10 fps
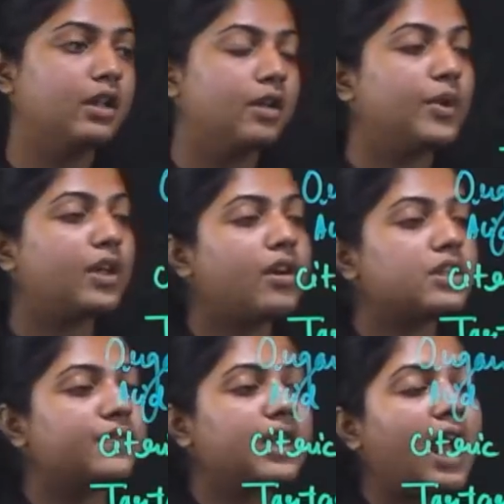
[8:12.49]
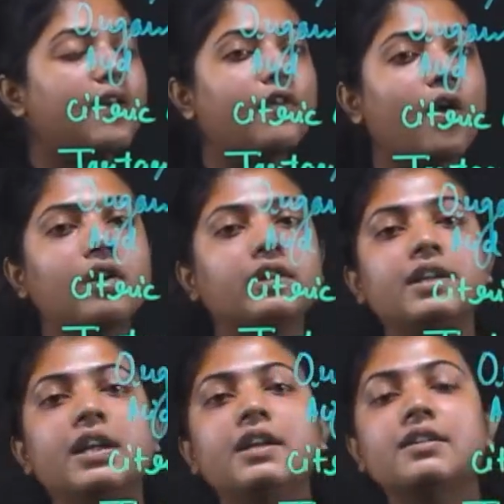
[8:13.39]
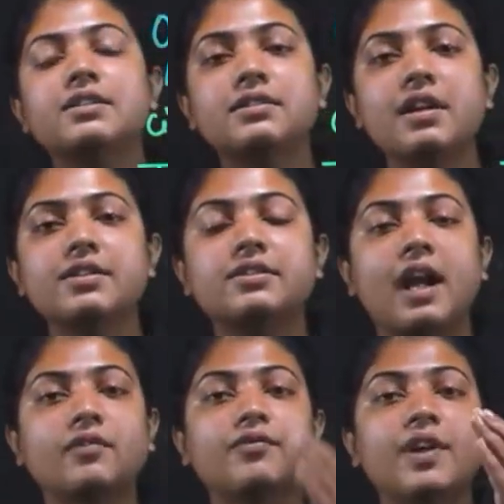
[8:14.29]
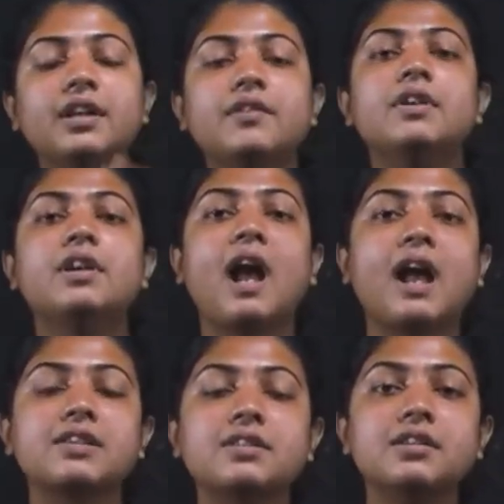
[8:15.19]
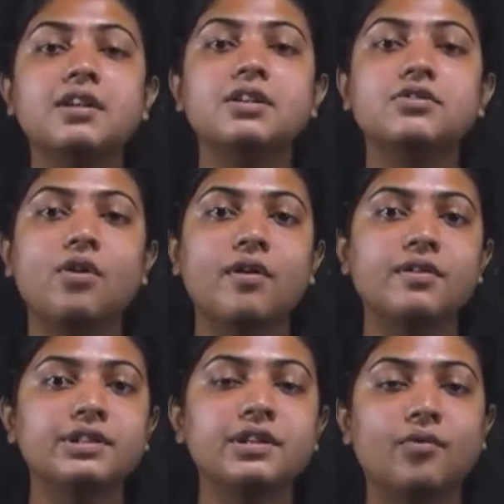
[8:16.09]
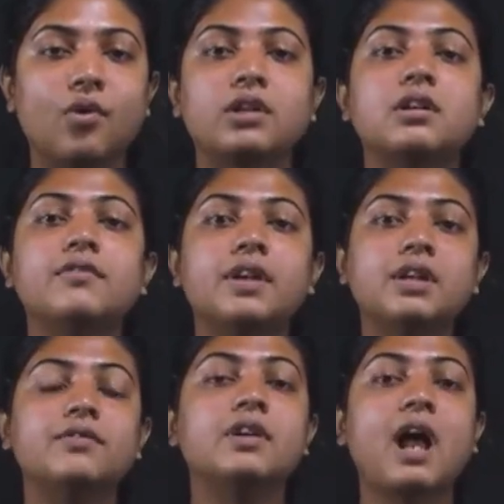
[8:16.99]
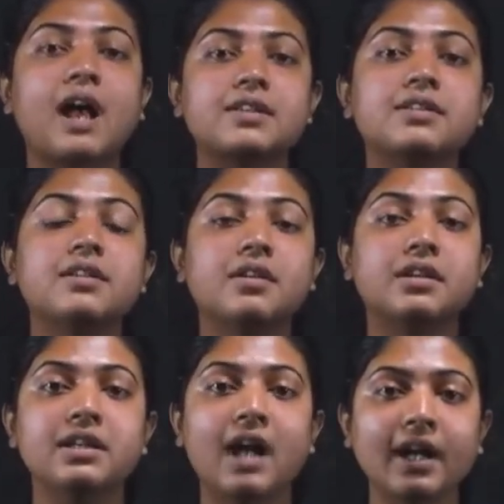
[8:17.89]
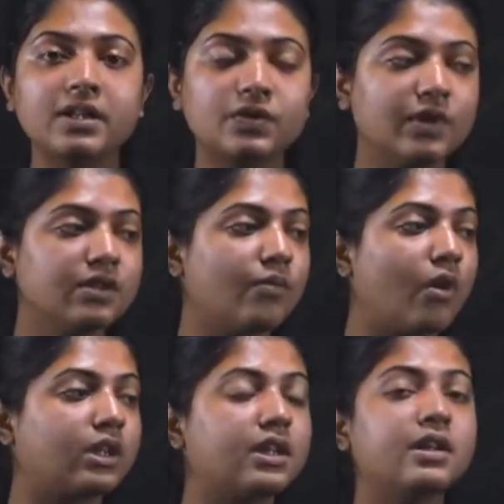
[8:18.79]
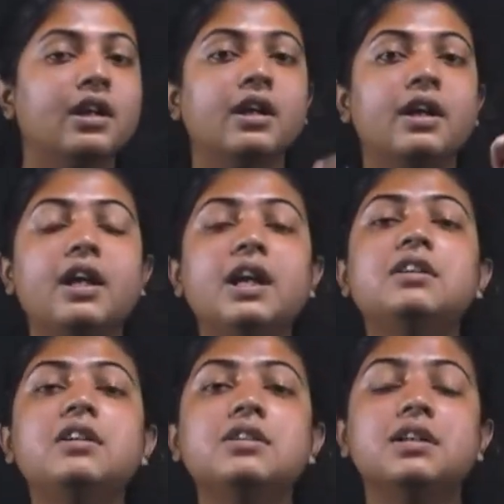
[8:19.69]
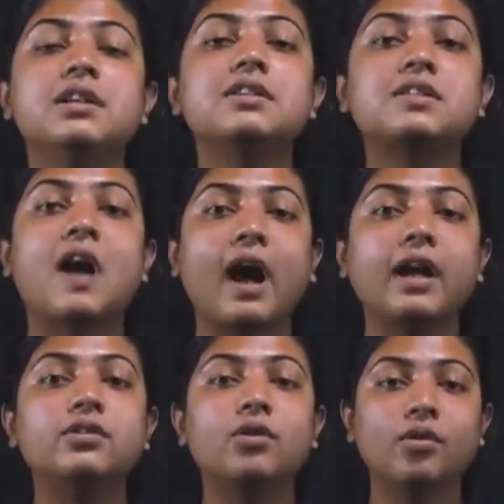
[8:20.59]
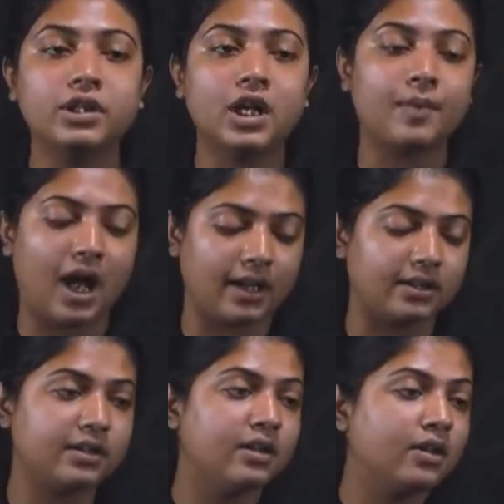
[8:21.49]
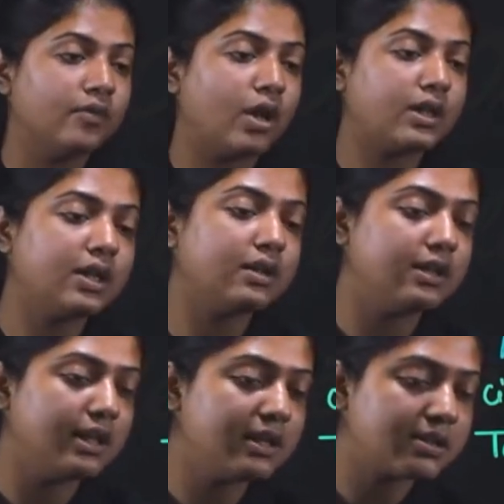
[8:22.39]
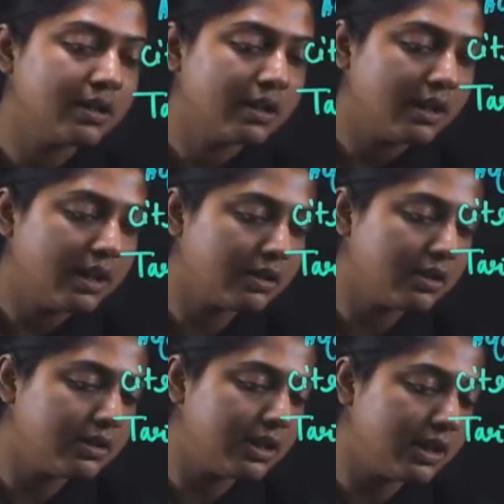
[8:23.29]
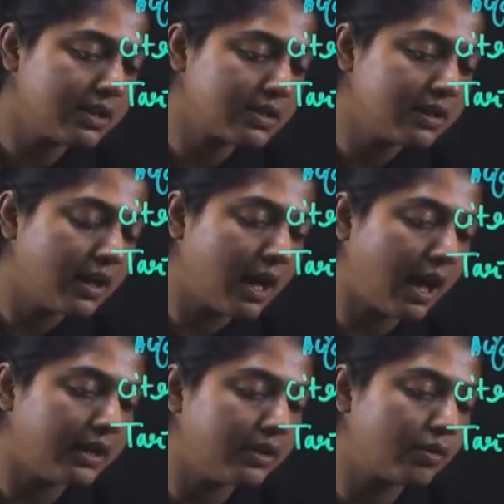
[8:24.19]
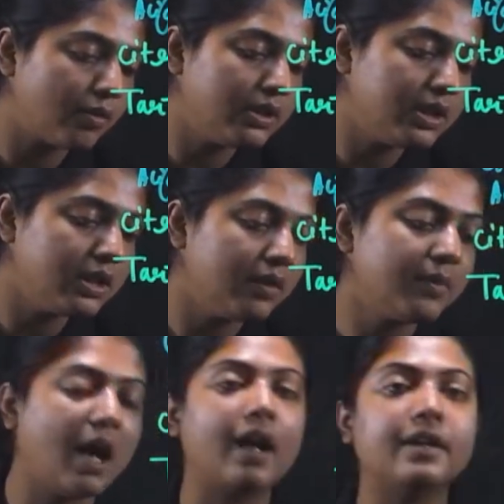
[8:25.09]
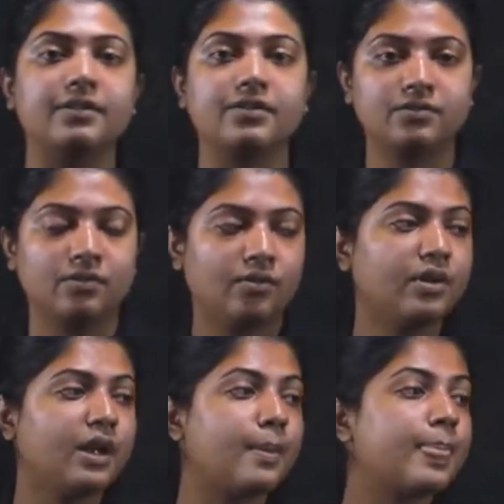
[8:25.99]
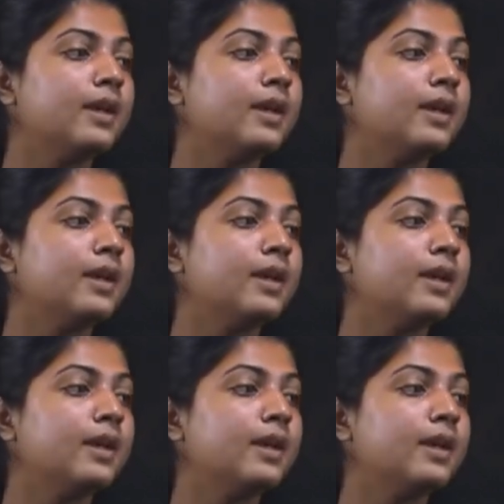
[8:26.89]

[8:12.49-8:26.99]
Because we have already discussed that whenever acid dissolves in water, whenever acid reacts with water, it yields hydronium ion. What it yields? It yields hydronium ions. Okay.